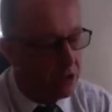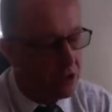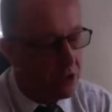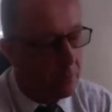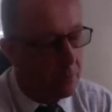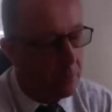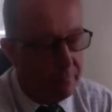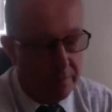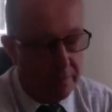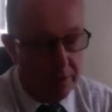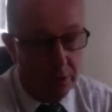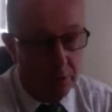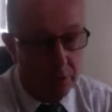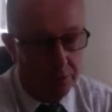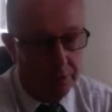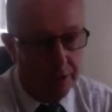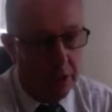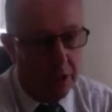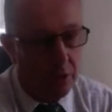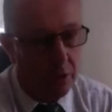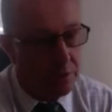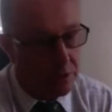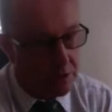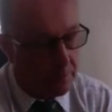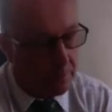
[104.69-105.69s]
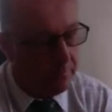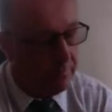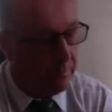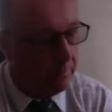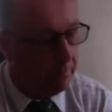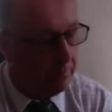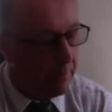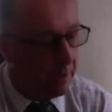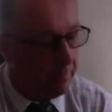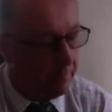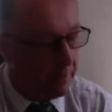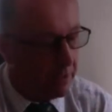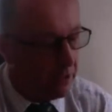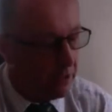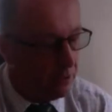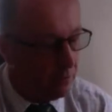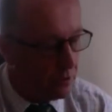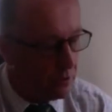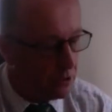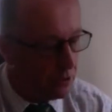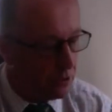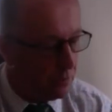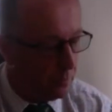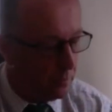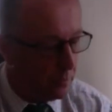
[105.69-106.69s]
Some of it you'll know, some of it might be new
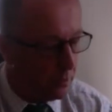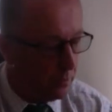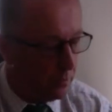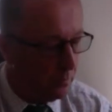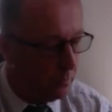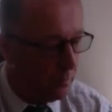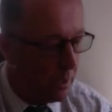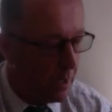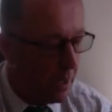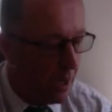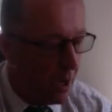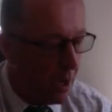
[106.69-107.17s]
to you.